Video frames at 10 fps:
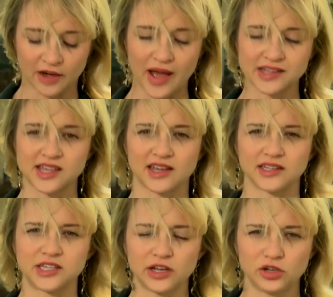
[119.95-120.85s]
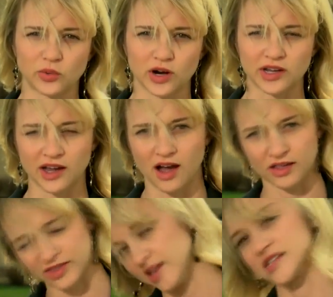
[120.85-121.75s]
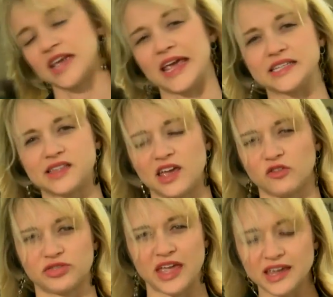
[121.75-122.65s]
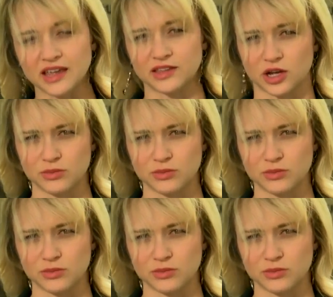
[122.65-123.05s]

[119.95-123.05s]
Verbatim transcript: Now, as they continue working on this case, they are thanking the